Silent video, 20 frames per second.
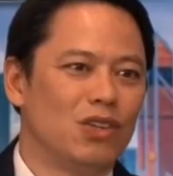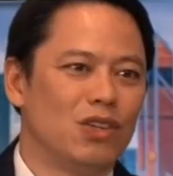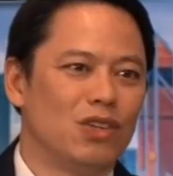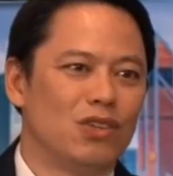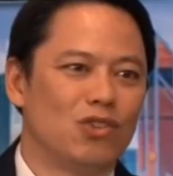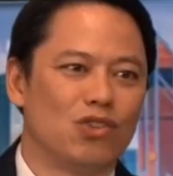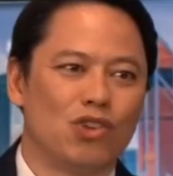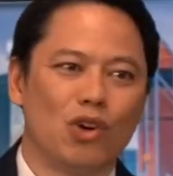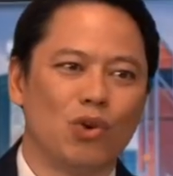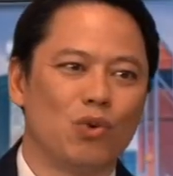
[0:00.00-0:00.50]

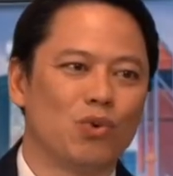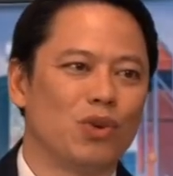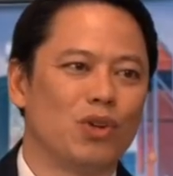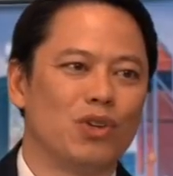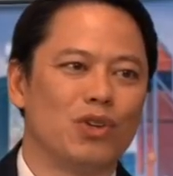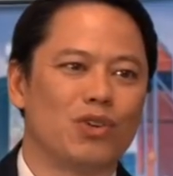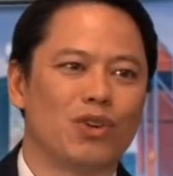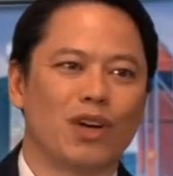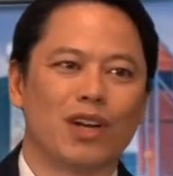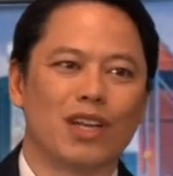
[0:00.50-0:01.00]
children,
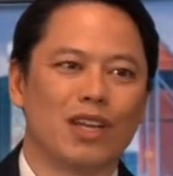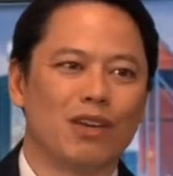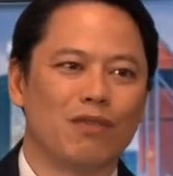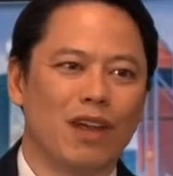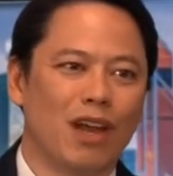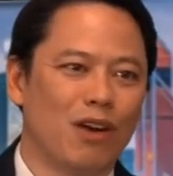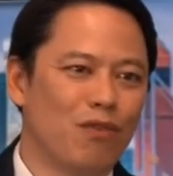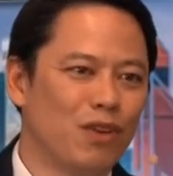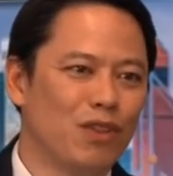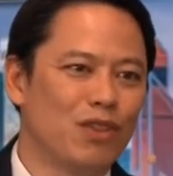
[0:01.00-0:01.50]
you try to give
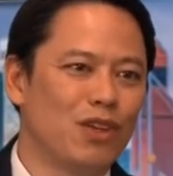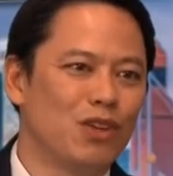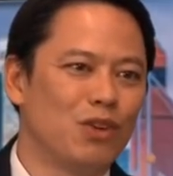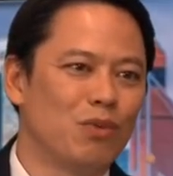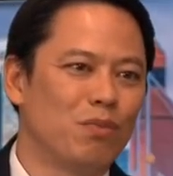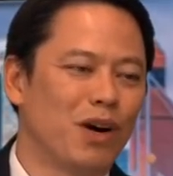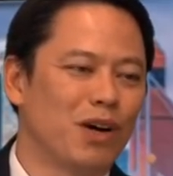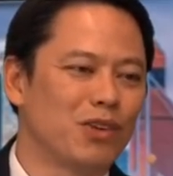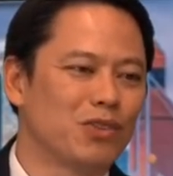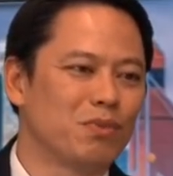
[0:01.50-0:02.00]
everything you
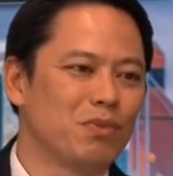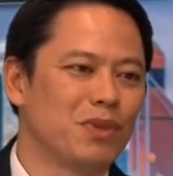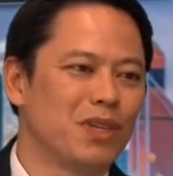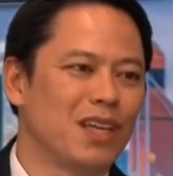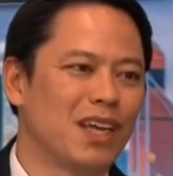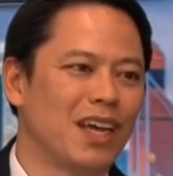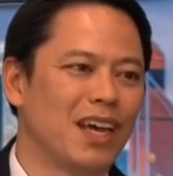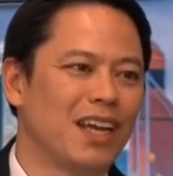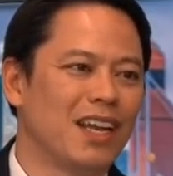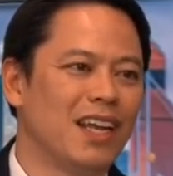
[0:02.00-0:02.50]
possibly
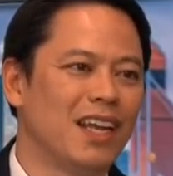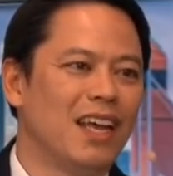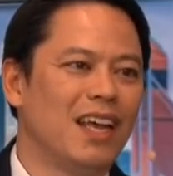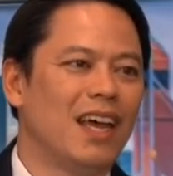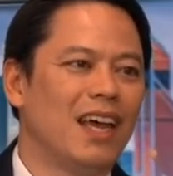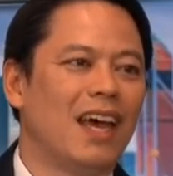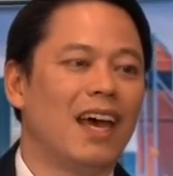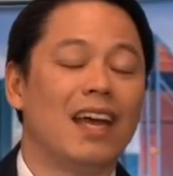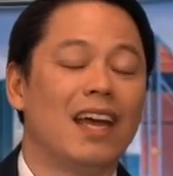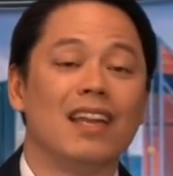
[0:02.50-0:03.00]
can,
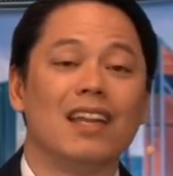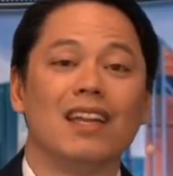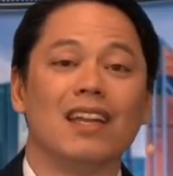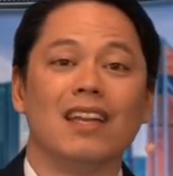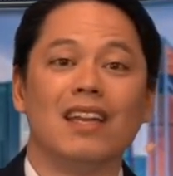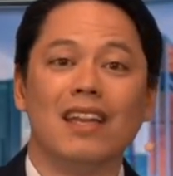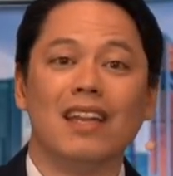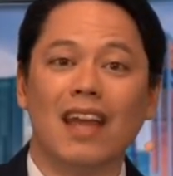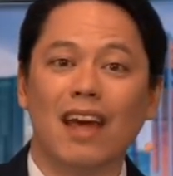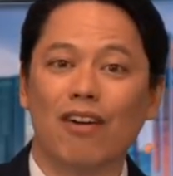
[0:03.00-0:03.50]
and it
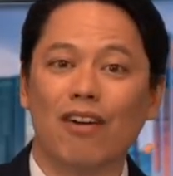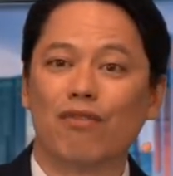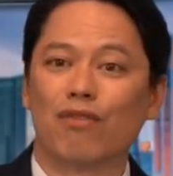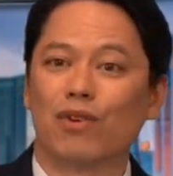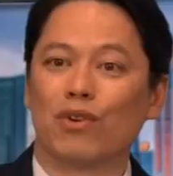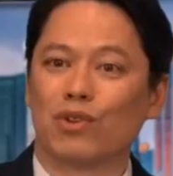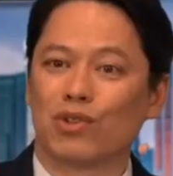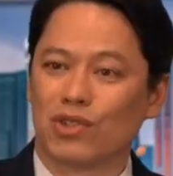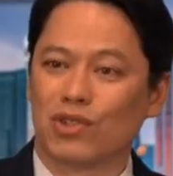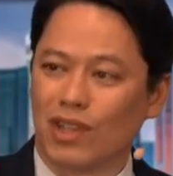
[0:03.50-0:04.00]

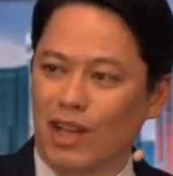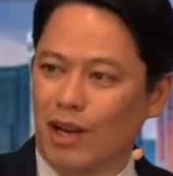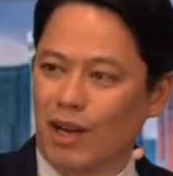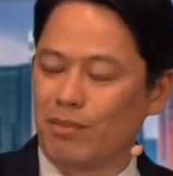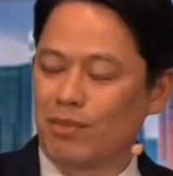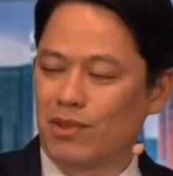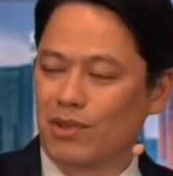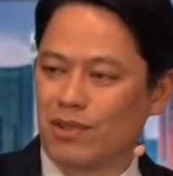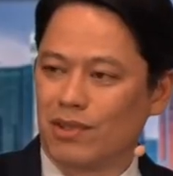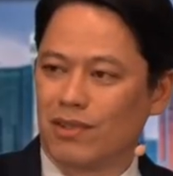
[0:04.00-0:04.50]
never
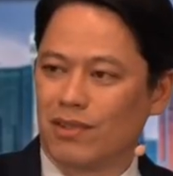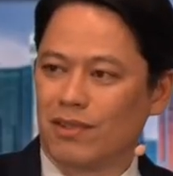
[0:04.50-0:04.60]
stops.